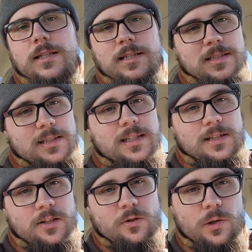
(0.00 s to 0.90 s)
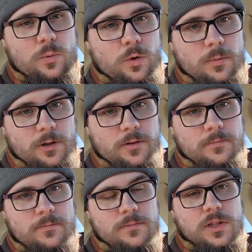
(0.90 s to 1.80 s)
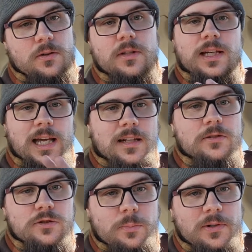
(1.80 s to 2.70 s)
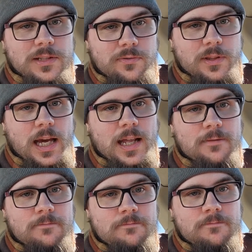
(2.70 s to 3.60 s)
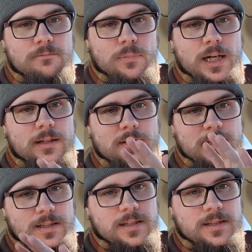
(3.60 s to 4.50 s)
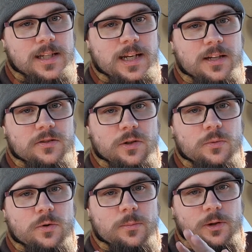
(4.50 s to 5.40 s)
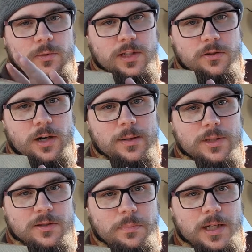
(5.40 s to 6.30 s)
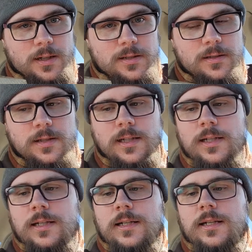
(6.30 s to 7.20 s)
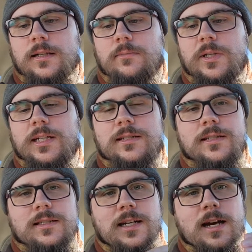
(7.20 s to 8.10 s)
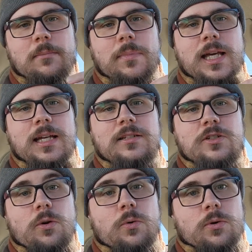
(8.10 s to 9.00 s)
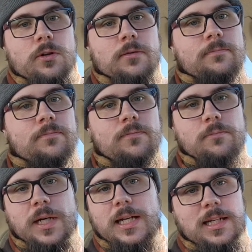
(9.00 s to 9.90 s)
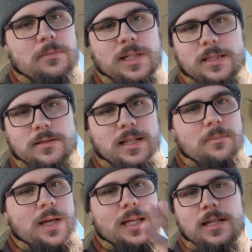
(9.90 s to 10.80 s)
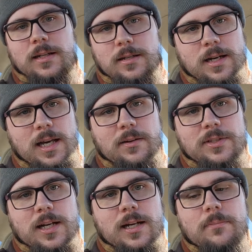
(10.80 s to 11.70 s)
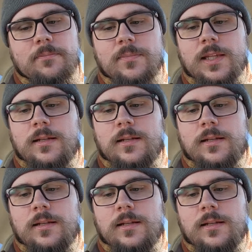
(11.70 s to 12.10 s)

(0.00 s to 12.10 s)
this sits under a warmer. So you kind of lose points for that, right? This is sitting under a warmer when you grab this box, because it's not made to order by any means. They make it ahead of time,